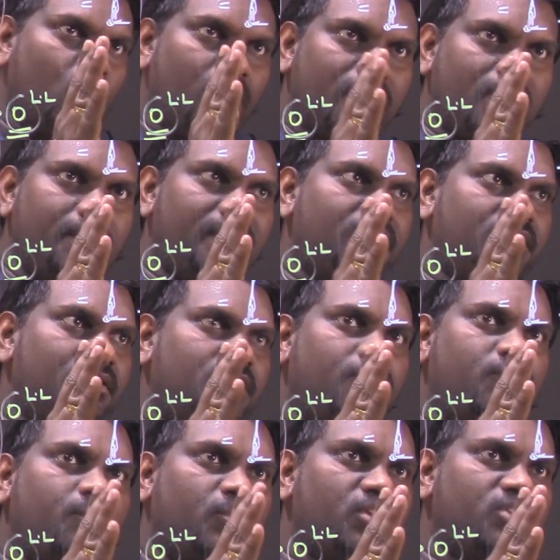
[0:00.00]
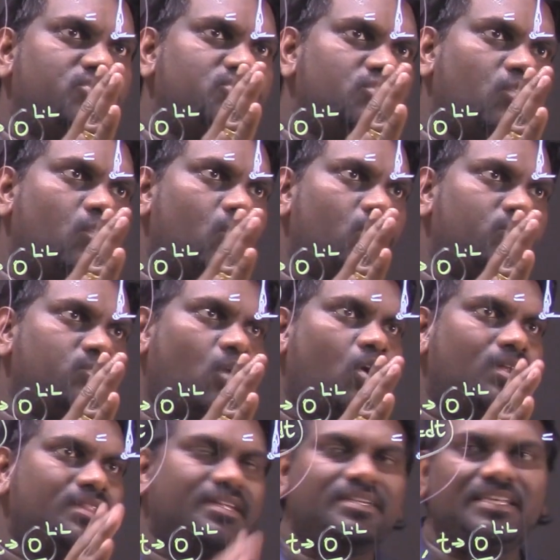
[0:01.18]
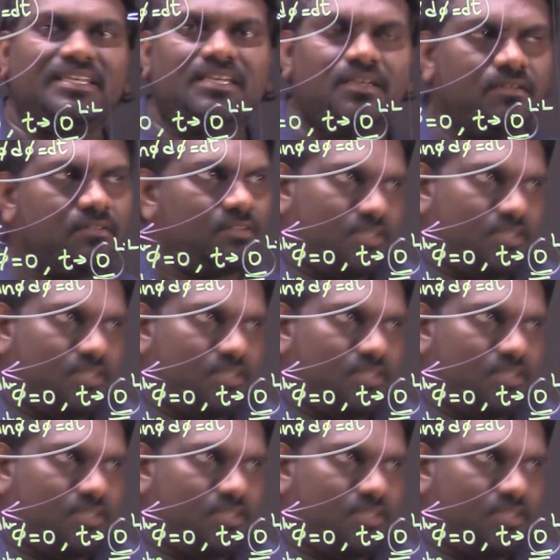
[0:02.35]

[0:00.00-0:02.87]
lower limit, if you put it 0 to all the t,